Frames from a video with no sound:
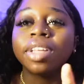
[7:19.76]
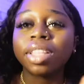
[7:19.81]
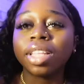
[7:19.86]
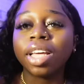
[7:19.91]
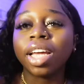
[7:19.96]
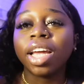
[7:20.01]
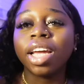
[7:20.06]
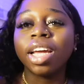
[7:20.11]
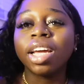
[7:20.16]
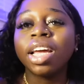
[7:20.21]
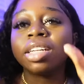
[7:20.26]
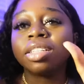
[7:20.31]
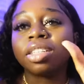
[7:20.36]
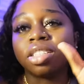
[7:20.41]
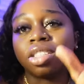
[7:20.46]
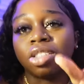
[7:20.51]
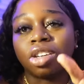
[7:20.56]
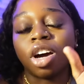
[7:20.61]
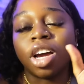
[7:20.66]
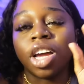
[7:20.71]
thing to
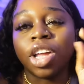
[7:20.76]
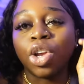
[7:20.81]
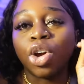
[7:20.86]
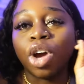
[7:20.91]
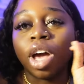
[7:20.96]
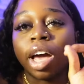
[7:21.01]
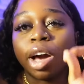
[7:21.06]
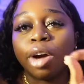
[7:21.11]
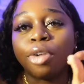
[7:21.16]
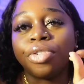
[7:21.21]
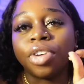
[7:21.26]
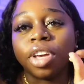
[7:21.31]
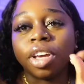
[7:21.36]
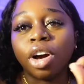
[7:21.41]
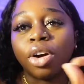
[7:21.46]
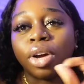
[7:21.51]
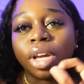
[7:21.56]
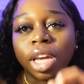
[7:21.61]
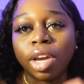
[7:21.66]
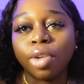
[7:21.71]
start in your healthy
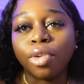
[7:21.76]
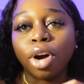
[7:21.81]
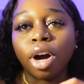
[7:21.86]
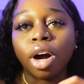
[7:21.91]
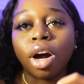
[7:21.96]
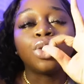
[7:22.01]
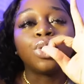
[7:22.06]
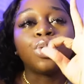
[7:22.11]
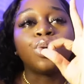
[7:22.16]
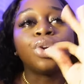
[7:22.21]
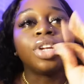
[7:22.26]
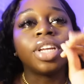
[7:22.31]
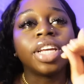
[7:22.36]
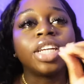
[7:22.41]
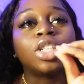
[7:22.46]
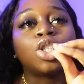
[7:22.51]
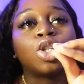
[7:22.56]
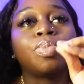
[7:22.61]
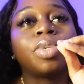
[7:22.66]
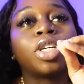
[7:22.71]
girl era, you
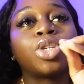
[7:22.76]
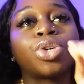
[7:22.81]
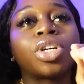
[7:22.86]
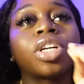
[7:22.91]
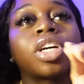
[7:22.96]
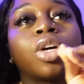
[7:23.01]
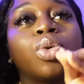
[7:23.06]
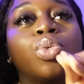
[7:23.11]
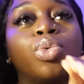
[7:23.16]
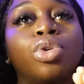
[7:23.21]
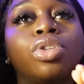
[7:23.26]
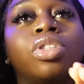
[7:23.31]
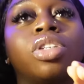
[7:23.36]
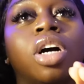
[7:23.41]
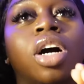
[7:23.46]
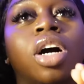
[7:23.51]
need to be drinking water.